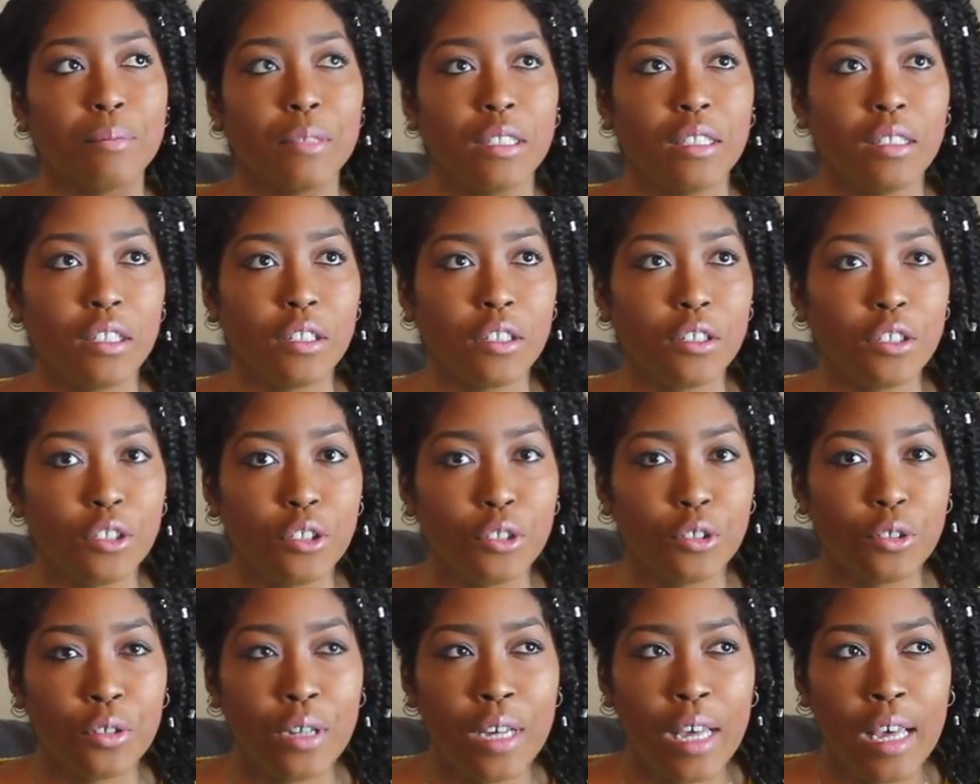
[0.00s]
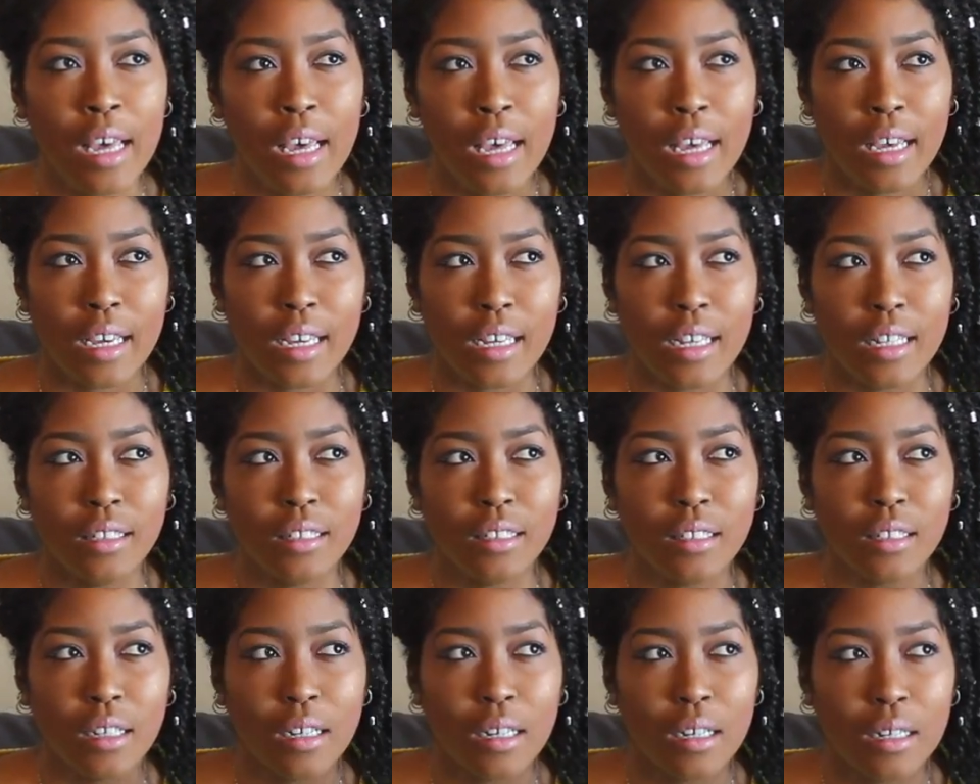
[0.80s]
material,
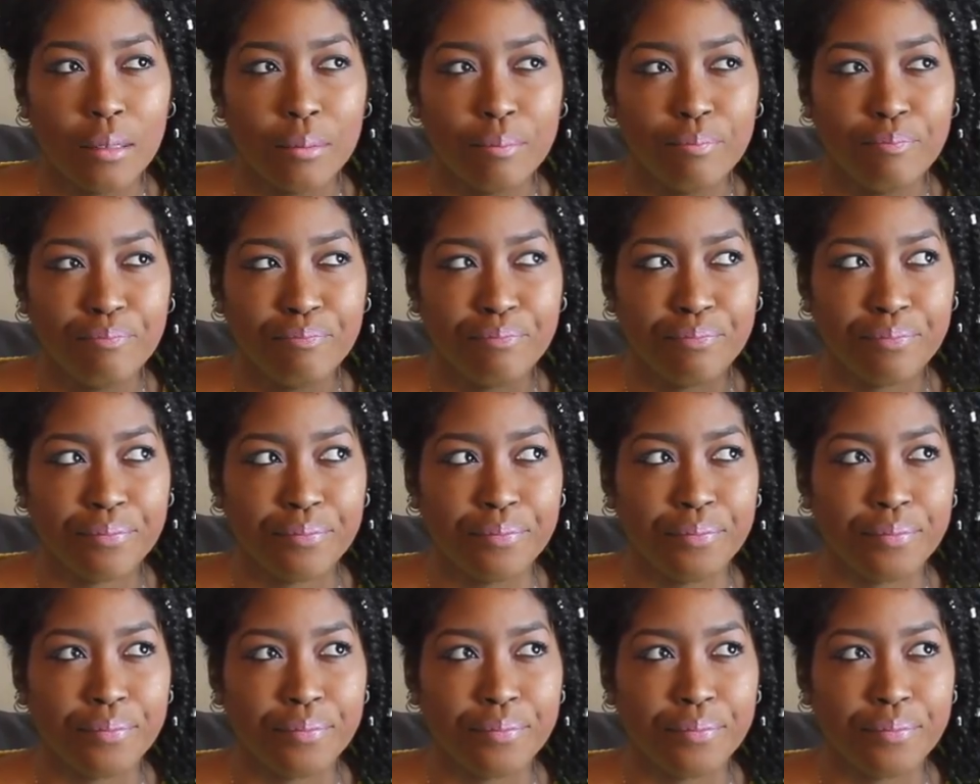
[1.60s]
it's um,